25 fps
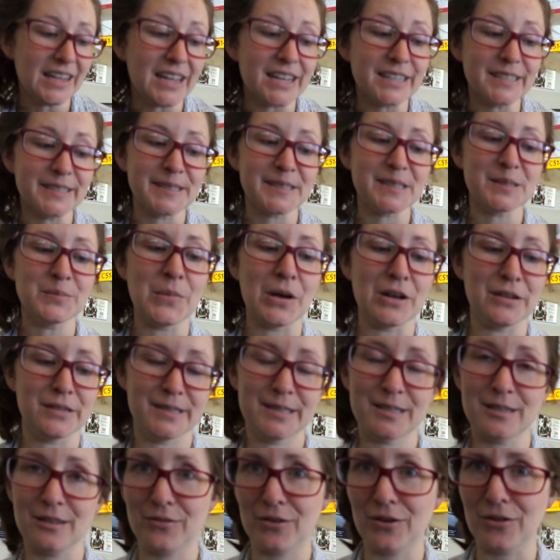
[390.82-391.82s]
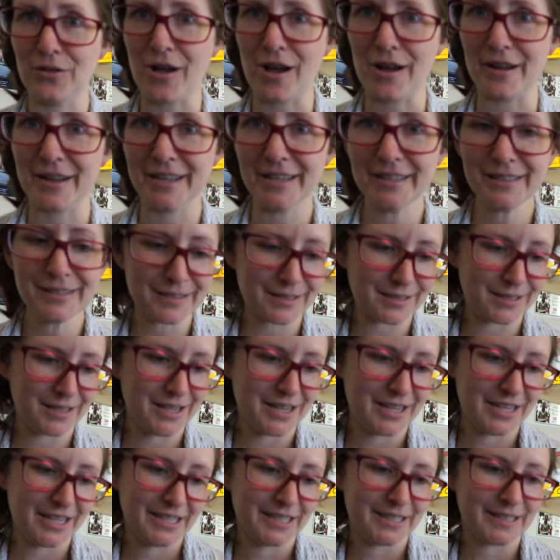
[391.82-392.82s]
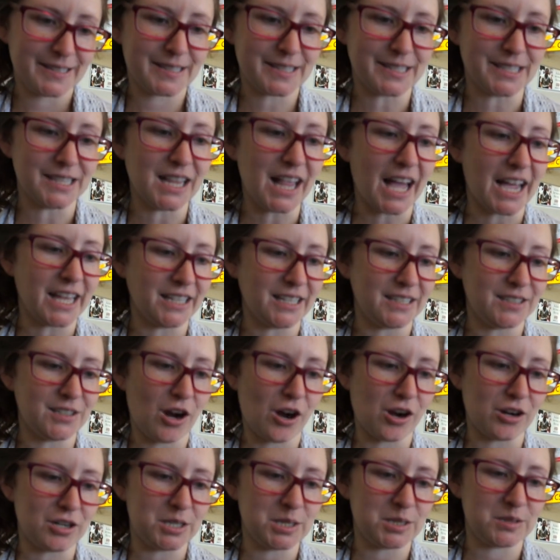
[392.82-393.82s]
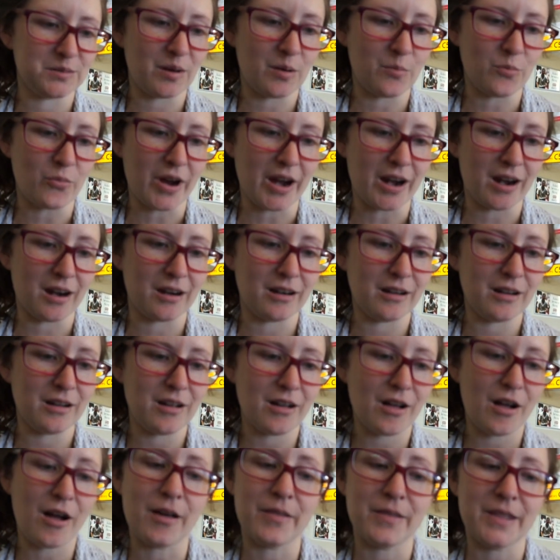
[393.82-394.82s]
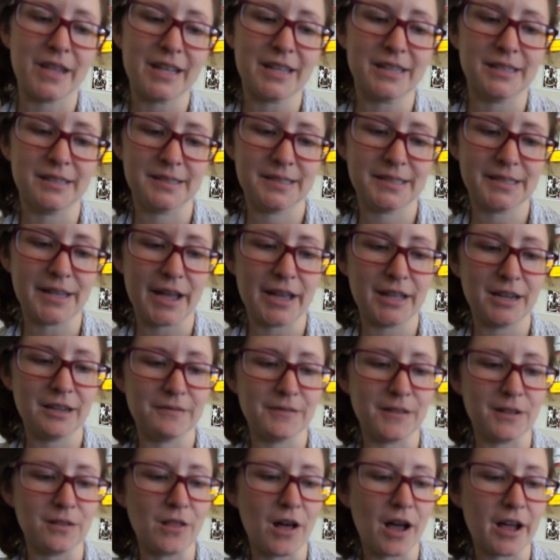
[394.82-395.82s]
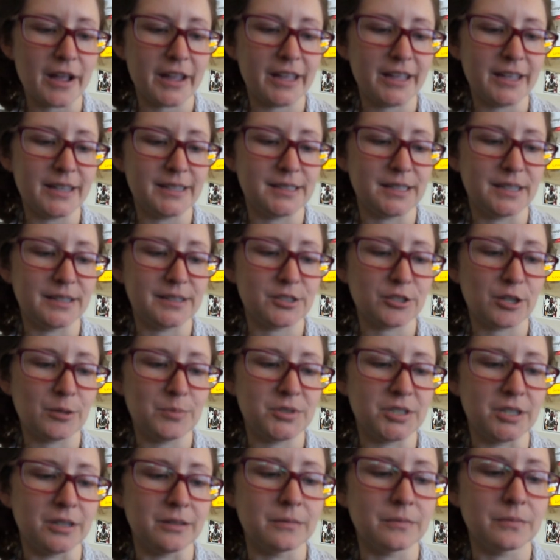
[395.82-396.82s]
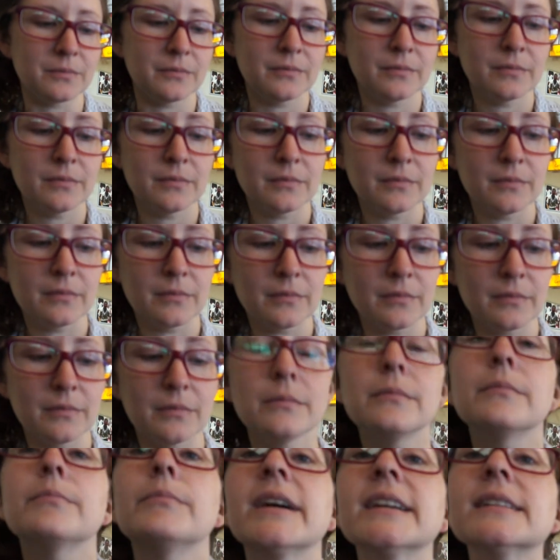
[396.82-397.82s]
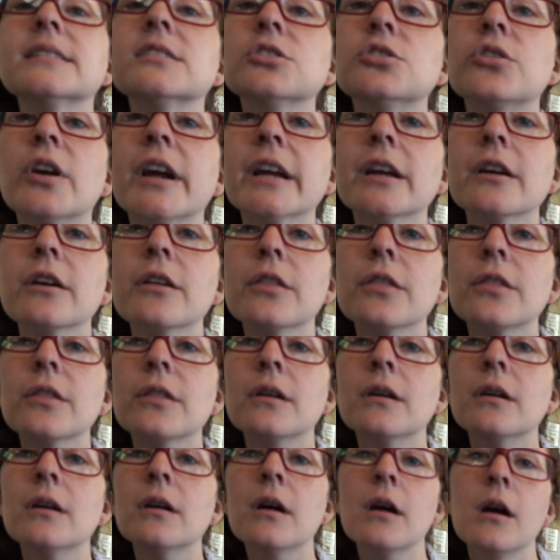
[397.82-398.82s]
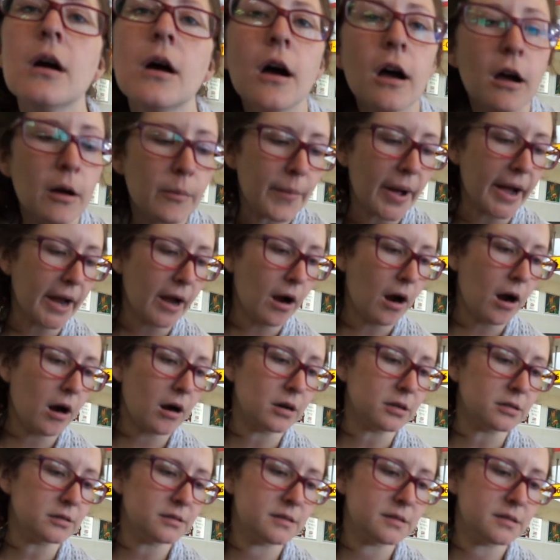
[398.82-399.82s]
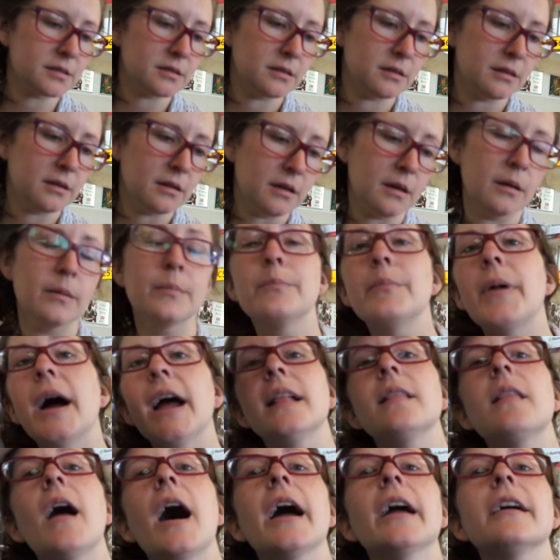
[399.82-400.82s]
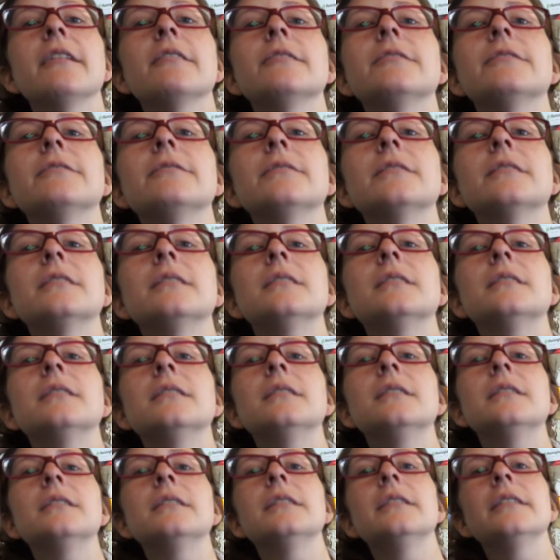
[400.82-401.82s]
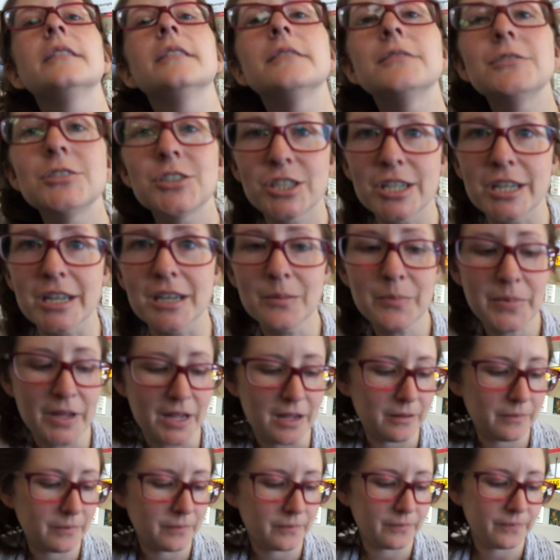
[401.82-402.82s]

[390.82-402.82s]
small silver locket, slightly tarnished from wear. On the inside of the locket is an inscription. My strength, my heart, my life. GNP.